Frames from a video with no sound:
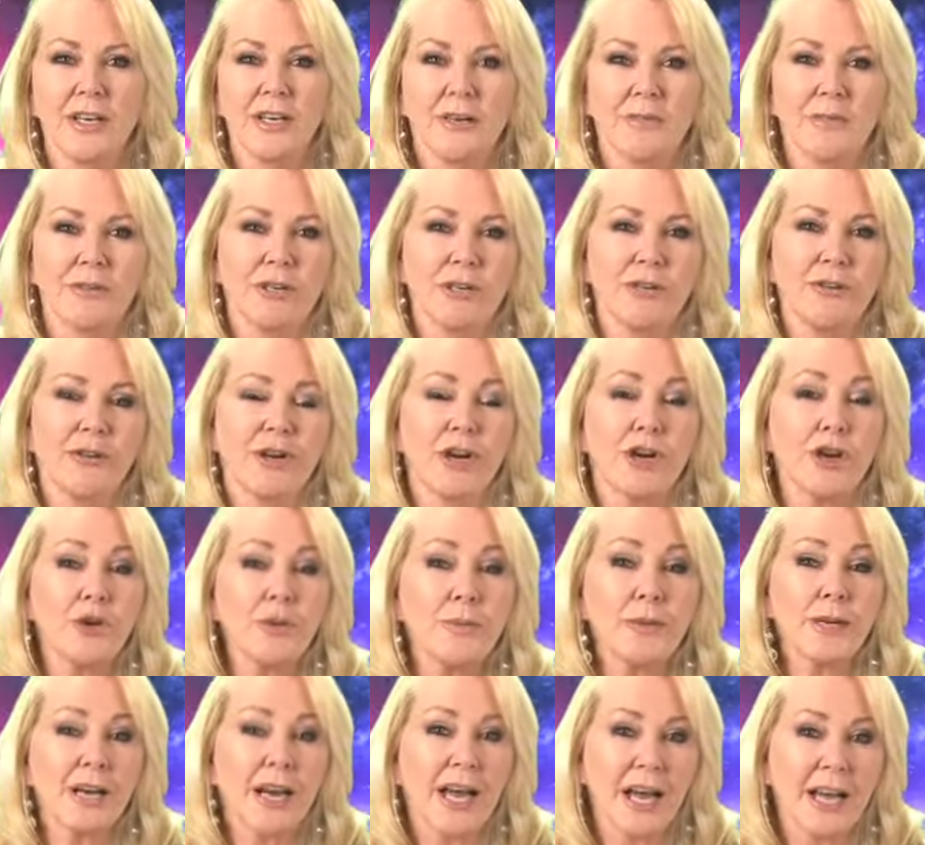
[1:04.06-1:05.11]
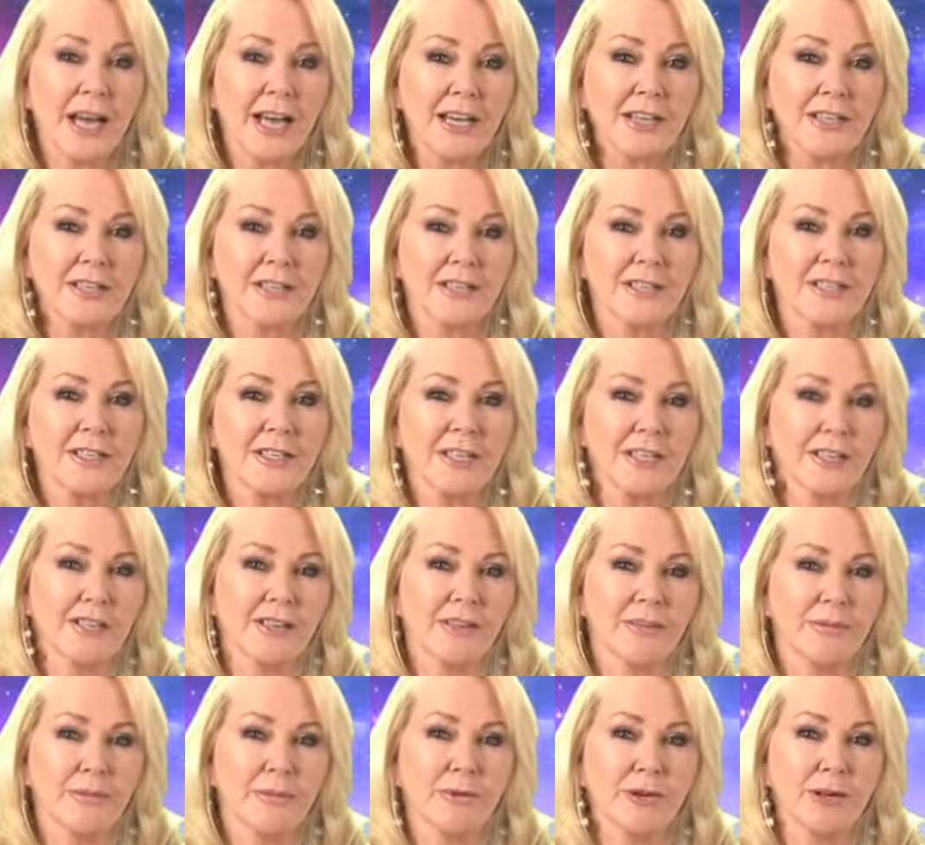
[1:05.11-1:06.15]
When you're open hearted, it
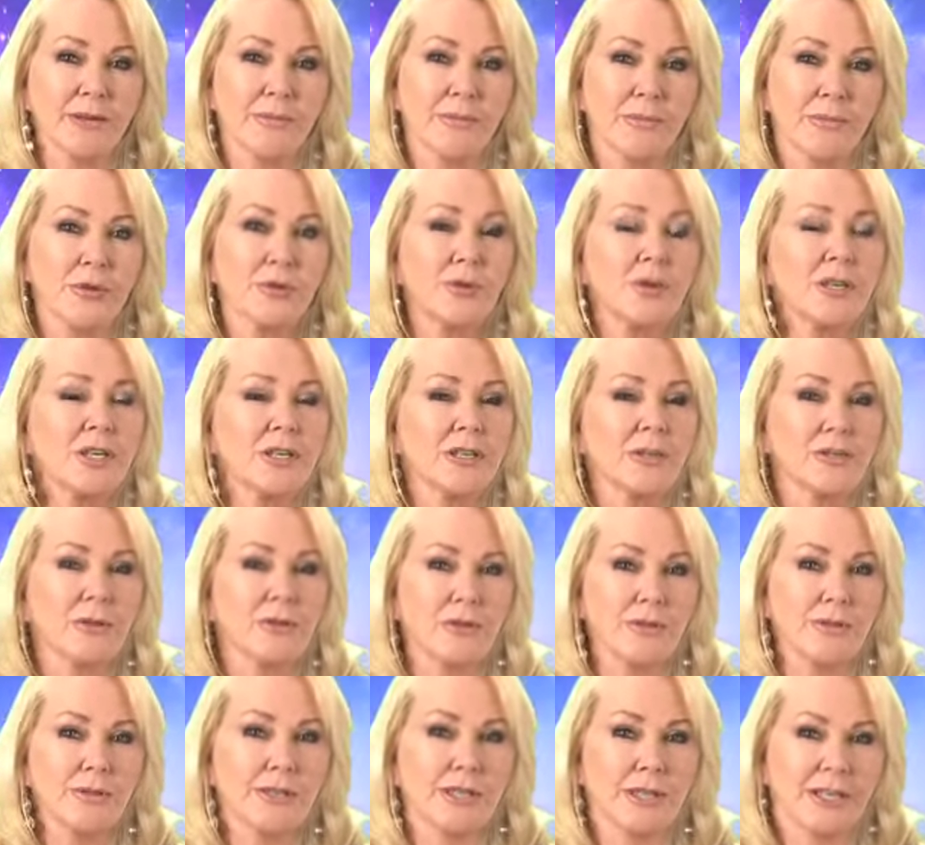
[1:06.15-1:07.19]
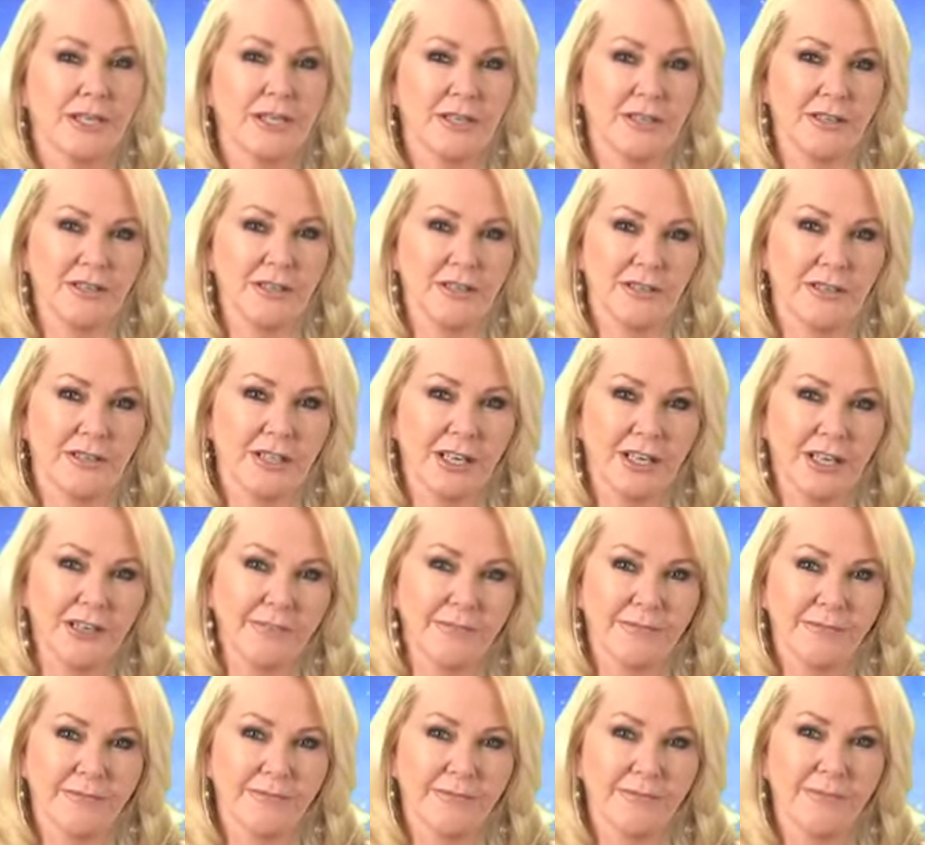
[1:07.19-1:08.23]
can bring more good into your life.
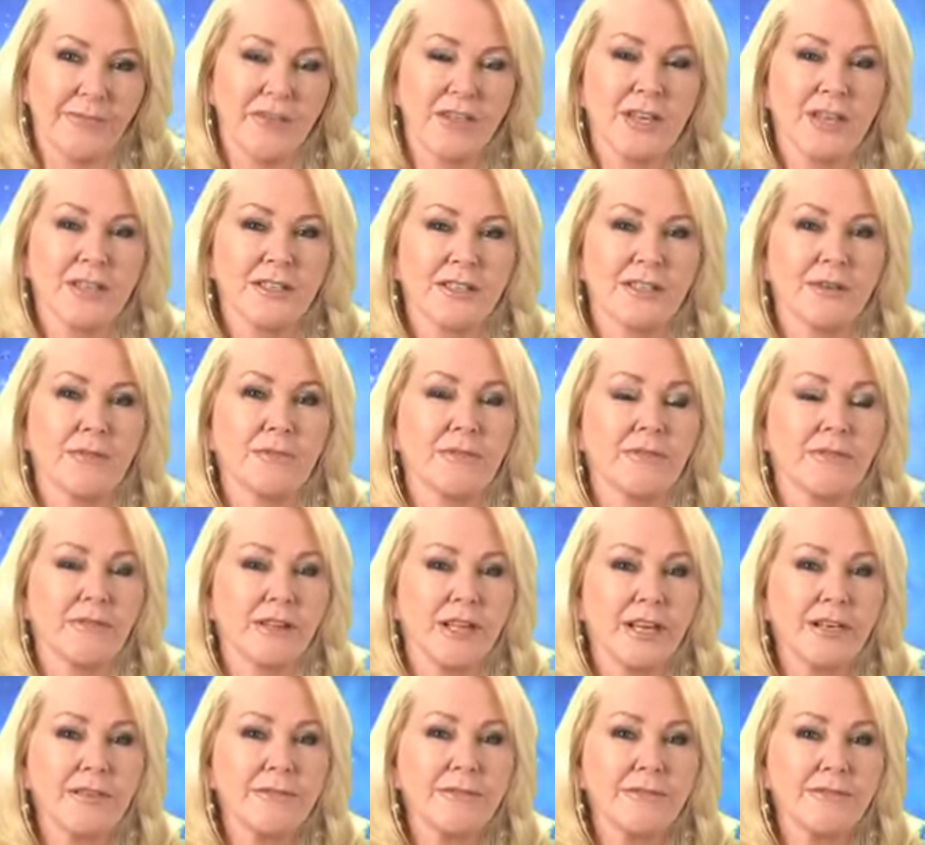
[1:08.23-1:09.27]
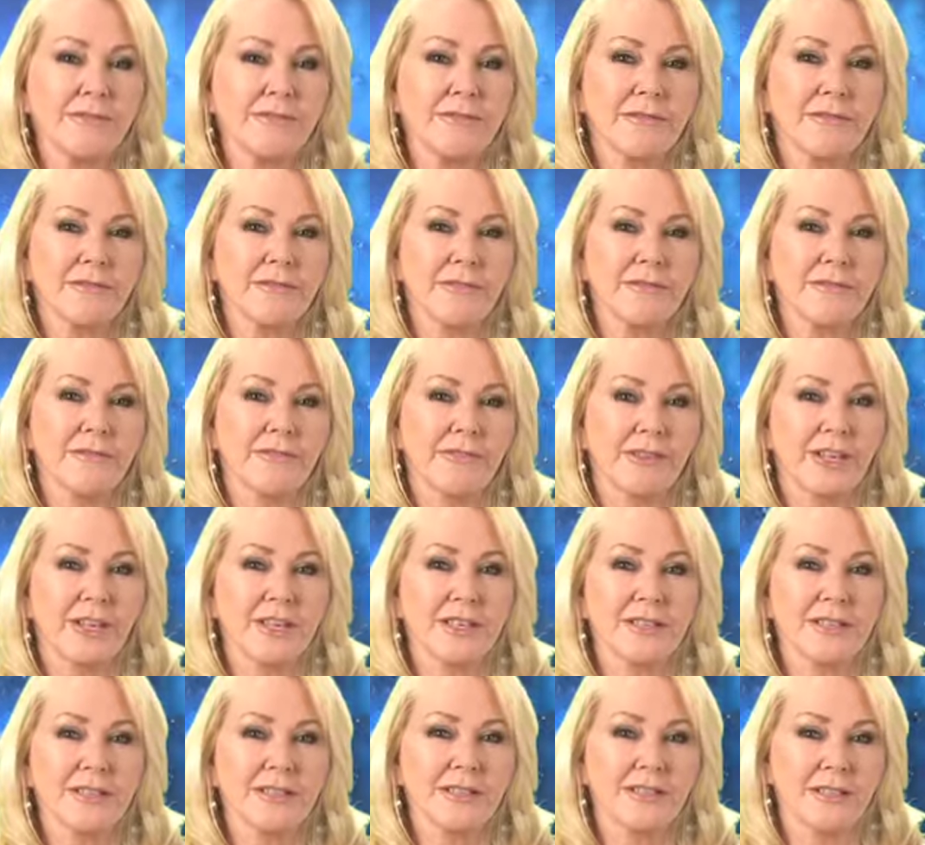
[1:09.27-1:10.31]
So with love,
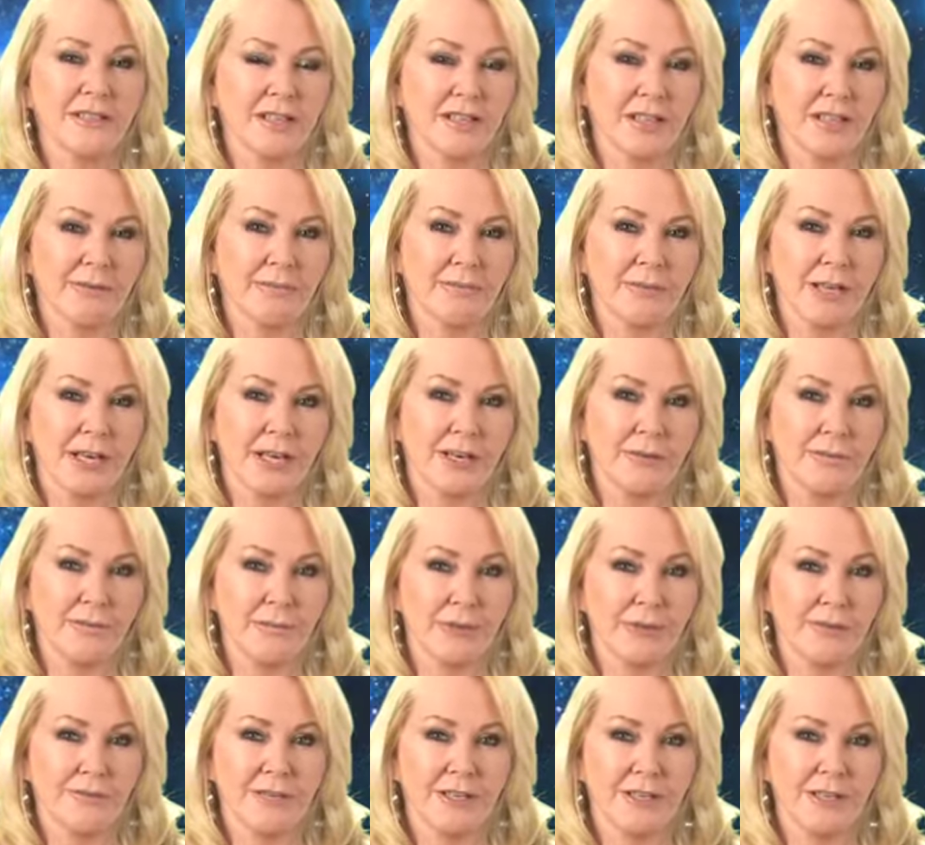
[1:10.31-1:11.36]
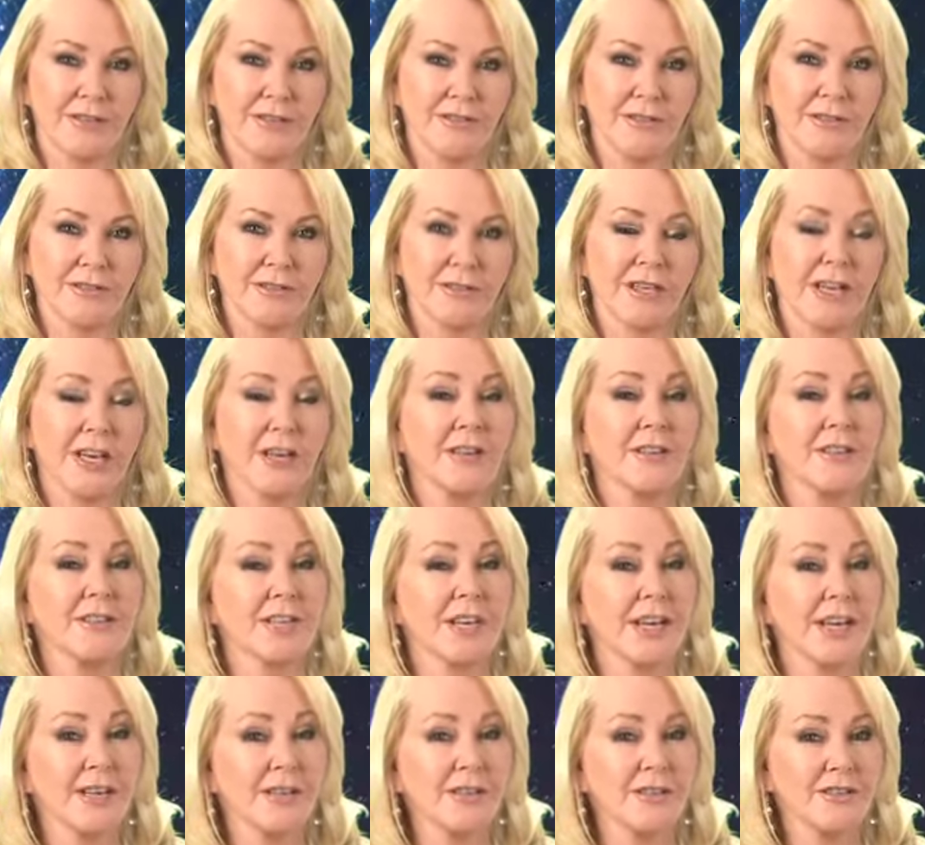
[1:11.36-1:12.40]
Venus, the love planet, moves into your sign at
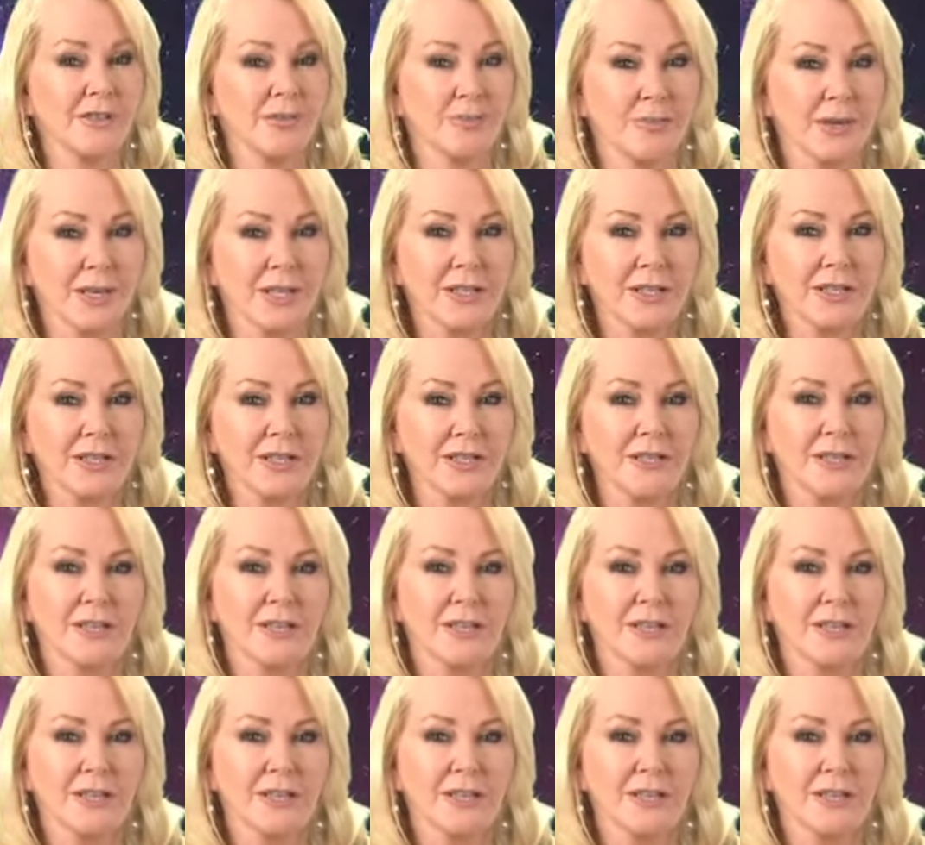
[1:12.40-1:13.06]
the end of the month.